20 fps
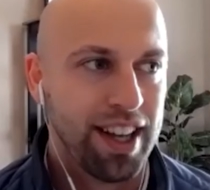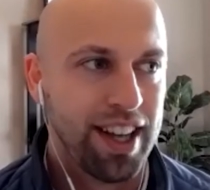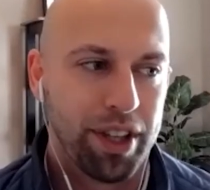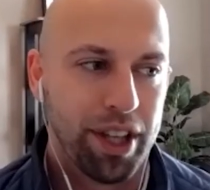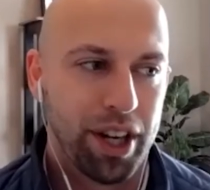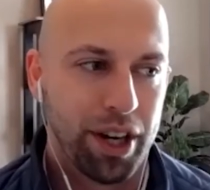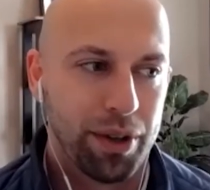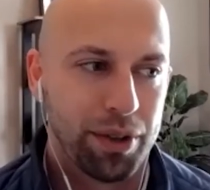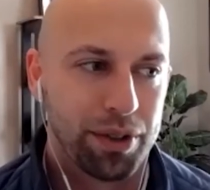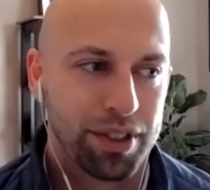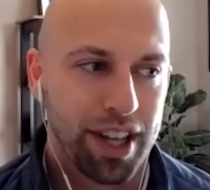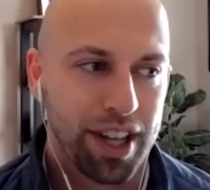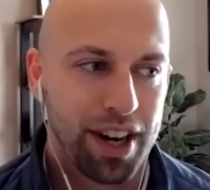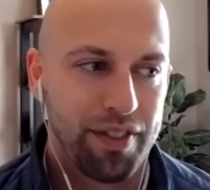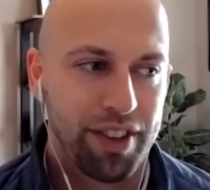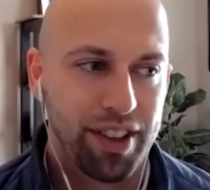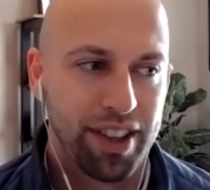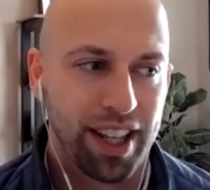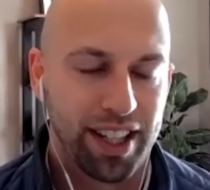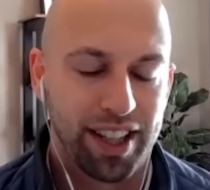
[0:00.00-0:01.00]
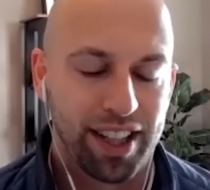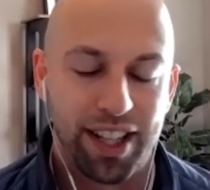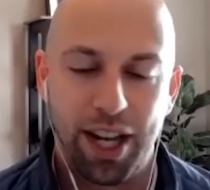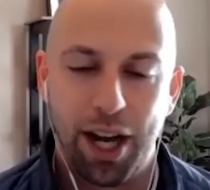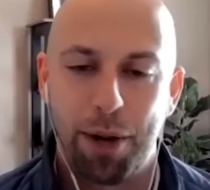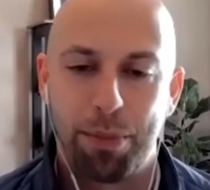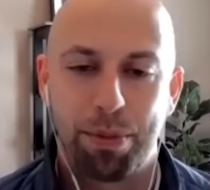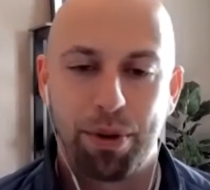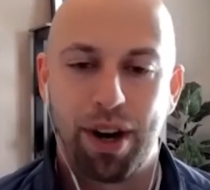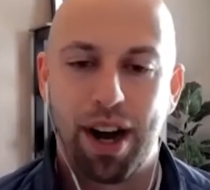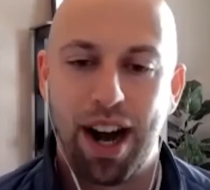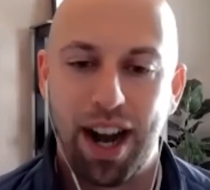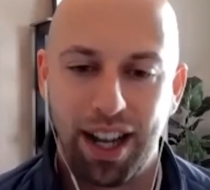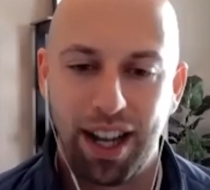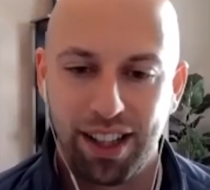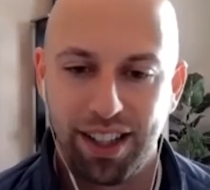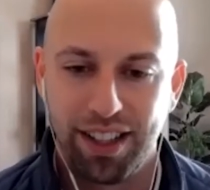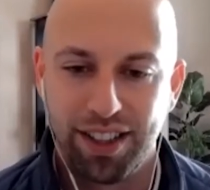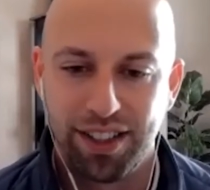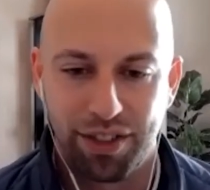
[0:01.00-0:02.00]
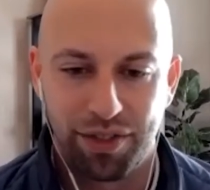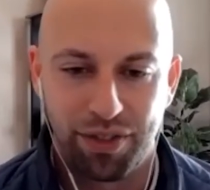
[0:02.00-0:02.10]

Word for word: You know, it was kind of in like the Upper Highlands.